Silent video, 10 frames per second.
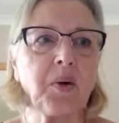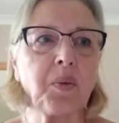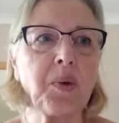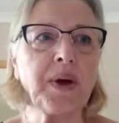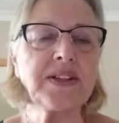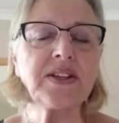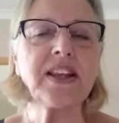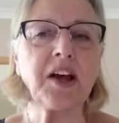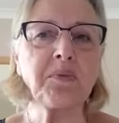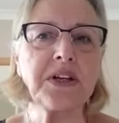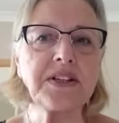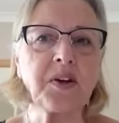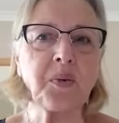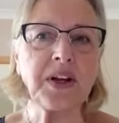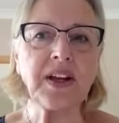We went to that
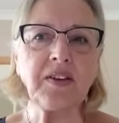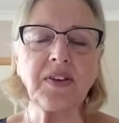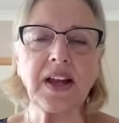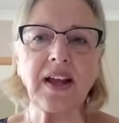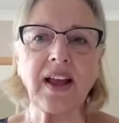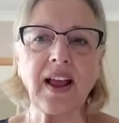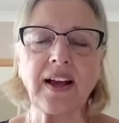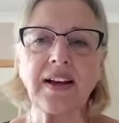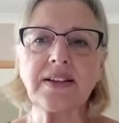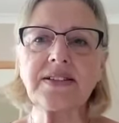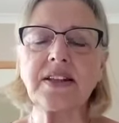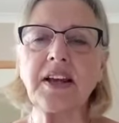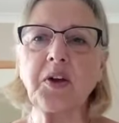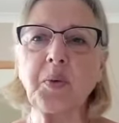meeting one evening, and as they